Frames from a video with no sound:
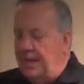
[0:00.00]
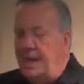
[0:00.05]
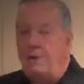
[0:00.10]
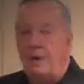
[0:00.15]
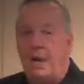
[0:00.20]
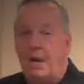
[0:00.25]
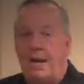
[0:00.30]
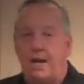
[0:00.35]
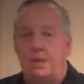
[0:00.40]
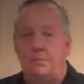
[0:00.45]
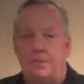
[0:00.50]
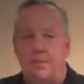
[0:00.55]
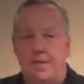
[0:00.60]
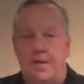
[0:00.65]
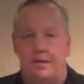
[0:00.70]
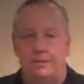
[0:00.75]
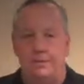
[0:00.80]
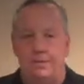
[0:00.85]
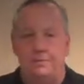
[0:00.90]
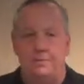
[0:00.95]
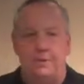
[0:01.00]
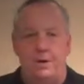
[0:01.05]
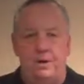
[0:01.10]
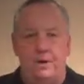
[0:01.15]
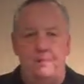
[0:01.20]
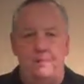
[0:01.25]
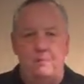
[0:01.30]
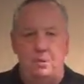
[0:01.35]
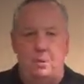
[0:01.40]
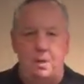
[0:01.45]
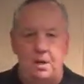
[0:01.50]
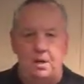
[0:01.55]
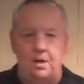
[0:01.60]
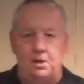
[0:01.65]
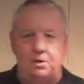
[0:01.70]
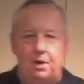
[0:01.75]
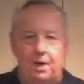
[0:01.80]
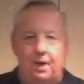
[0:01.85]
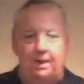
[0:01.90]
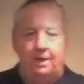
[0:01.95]
Now we're going to have the potatoes, very important
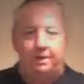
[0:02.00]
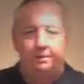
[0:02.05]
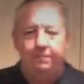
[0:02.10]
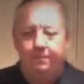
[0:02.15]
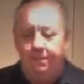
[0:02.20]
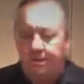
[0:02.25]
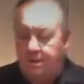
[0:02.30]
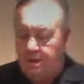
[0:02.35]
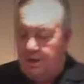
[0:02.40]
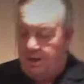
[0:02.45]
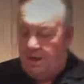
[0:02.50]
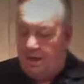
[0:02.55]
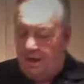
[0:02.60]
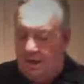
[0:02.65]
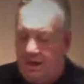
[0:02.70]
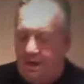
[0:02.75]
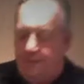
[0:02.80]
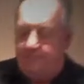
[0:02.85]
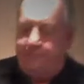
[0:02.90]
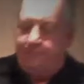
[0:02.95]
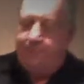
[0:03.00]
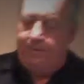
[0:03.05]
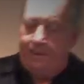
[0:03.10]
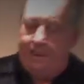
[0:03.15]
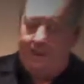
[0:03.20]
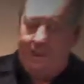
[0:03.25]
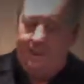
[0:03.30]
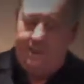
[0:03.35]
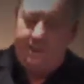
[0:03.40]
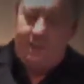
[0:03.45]
ingredient. These